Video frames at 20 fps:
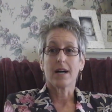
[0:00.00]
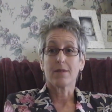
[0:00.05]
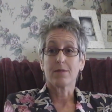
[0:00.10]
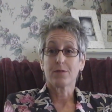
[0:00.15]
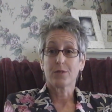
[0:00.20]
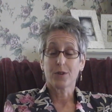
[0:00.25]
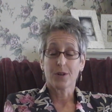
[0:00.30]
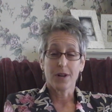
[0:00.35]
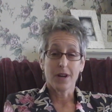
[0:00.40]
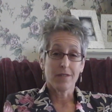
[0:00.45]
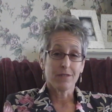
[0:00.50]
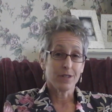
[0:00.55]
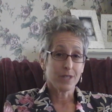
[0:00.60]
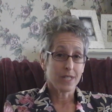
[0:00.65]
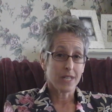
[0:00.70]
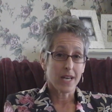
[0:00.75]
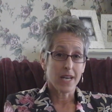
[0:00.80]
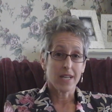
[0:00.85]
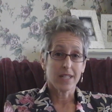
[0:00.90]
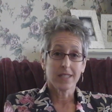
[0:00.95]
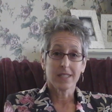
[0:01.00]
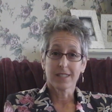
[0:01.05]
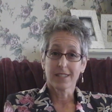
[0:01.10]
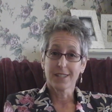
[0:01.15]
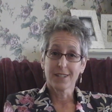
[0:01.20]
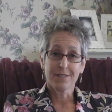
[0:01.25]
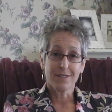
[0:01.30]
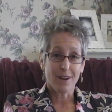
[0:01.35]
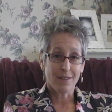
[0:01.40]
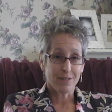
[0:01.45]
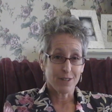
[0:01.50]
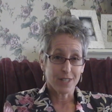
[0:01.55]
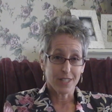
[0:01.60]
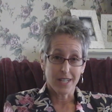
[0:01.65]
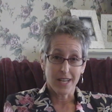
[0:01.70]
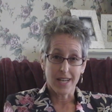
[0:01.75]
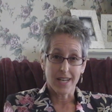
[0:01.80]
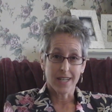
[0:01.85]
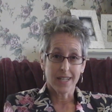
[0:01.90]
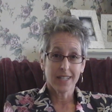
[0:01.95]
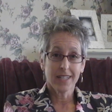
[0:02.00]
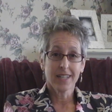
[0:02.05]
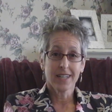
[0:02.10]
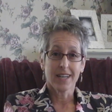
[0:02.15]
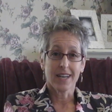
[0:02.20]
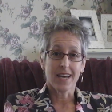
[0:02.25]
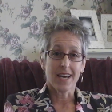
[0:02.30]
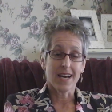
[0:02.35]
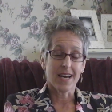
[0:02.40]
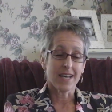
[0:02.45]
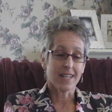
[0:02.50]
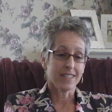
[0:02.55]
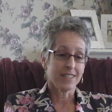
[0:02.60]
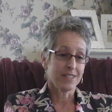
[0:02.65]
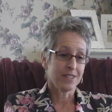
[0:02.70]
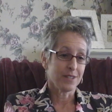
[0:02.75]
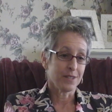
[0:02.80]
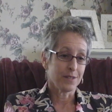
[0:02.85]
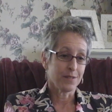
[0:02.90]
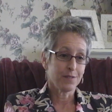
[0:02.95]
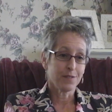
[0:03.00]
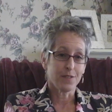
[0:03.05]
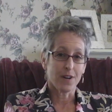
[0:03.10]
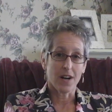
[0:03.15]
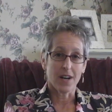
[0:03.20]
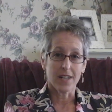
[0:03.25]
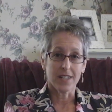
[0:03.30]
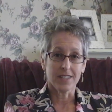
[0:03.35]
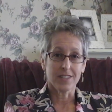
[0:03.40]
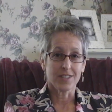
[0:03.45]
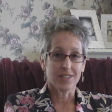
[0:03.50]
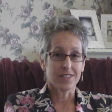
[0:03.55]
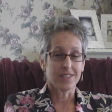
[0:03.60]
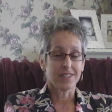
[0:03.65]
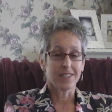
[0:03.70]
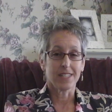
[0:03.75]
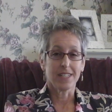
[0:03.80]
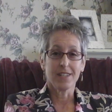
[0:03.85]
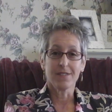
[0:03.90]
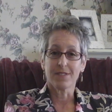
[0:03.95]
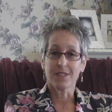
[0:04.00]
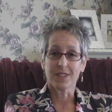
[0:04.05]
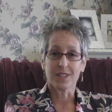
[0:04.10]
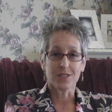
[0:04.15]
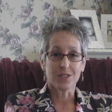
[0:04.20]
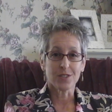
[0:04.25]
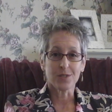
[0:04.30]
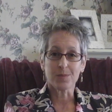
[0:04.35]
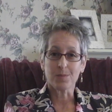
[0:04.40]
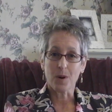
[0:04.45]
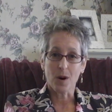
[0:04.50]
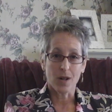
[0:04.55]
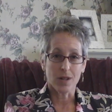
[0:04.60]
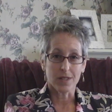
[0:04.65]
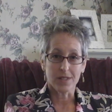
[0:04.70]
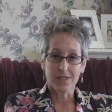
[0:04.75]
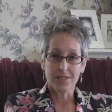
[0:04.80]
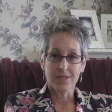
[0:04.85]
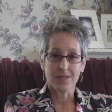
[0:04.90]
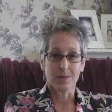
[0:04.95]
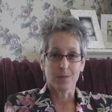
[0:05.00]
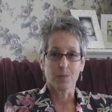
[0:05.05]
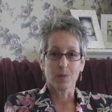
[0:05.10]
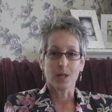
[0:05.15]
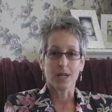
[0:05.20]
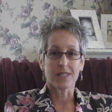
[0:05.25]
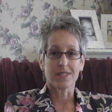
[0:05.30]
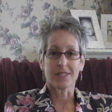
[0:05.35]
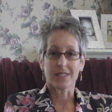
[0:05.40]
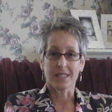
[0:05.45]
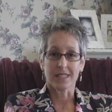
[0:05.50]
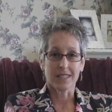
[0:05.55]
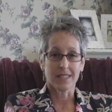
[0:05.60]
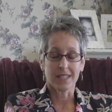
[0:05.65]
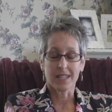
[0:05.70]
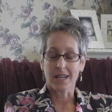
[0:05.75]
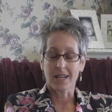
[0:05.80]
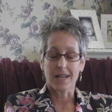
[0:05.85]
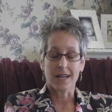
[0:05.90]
for every day, to live every day, and to find just even the smallest blessing